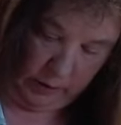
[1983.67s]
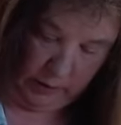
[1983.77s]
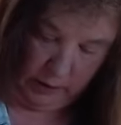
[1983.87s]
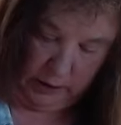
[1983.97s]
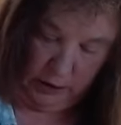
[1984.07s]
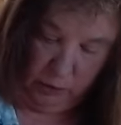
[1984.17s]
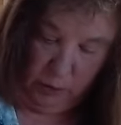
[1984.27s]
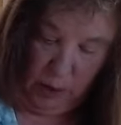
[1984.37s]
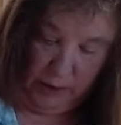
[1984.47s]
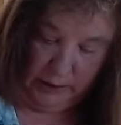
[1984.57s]
Because we
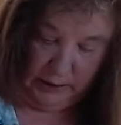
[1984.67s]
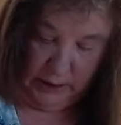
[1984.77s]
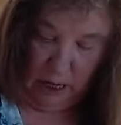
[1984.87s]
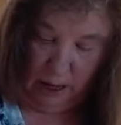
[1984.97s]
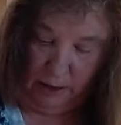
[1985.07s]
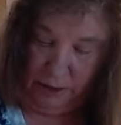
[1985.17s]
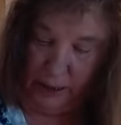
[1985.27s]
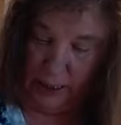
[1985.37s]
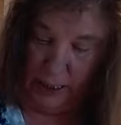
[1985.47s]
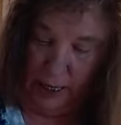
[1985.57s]
want this to all
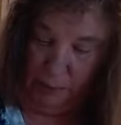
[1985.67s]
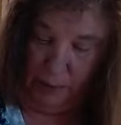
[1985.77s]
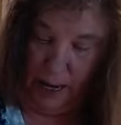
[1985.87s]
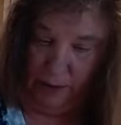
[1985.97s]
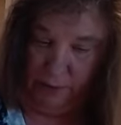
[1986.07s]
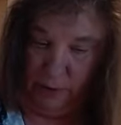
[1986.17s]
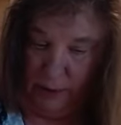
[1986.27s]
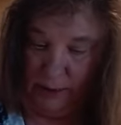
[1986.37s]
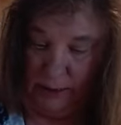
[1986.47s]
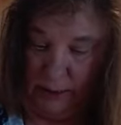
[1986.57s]
thicken up, and after it
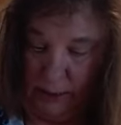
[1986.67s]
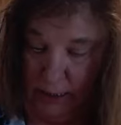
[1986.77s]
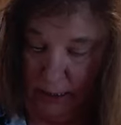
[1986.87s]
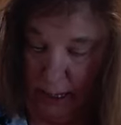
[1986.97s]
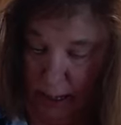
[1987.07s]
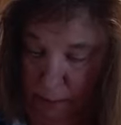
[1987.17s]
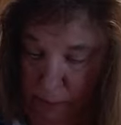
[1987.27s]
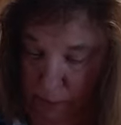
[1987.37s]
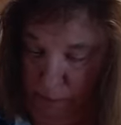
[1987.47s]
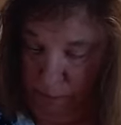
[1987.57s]
is thickened up,
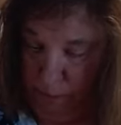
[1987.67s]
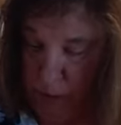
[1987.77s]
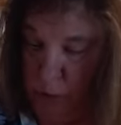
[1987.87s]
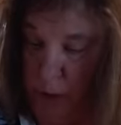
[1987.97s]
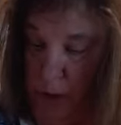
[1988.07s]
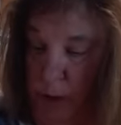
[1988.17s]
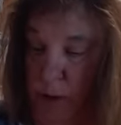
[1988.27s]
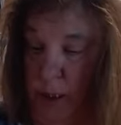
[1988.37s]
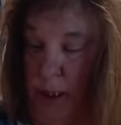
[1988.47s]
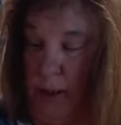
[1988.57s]
we are going
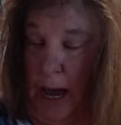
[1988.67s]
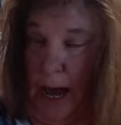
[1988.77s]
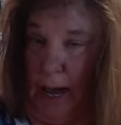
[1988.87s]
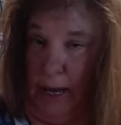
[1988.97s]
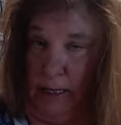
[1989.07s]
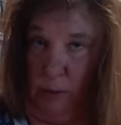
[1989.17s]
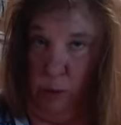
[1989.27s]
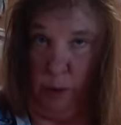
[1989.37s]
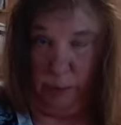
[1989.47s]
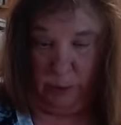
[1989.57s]
to add
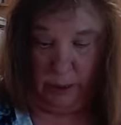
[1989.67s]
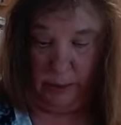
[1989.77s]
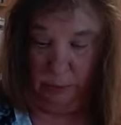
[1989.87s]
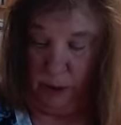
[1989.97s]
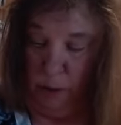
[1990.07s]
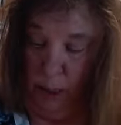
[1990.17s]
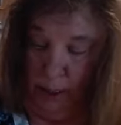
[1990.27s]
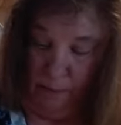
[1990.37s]
whipped cream to it